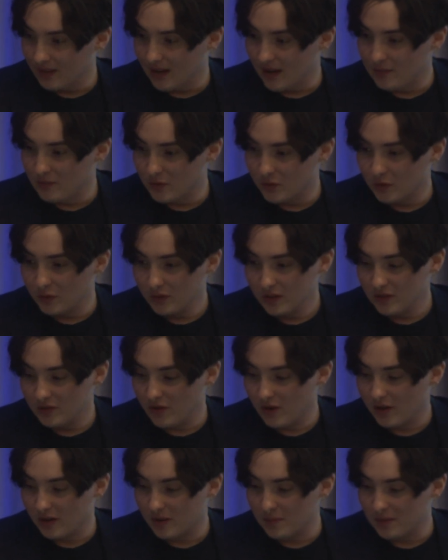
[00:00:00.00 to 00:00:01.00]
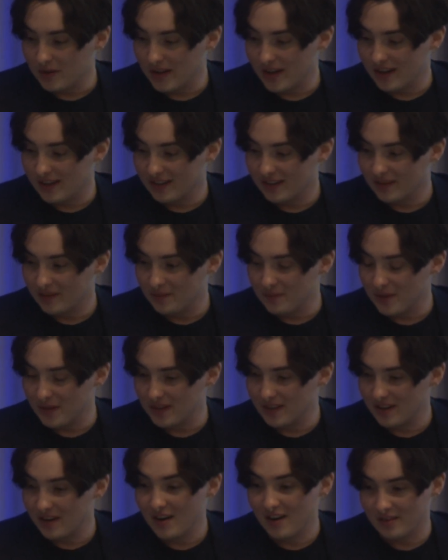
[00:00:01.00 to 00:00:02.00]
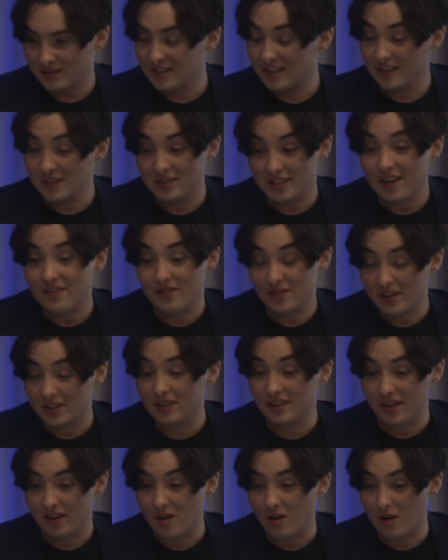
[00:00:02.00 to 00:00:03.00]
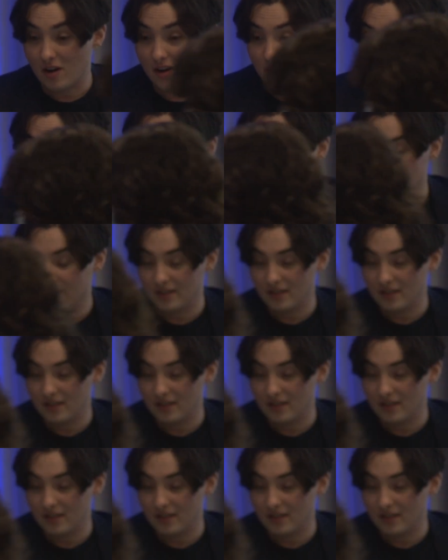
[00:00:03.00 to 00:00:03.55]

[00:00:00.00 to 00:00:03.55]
I'm truly drawing a blank, but there definitely are.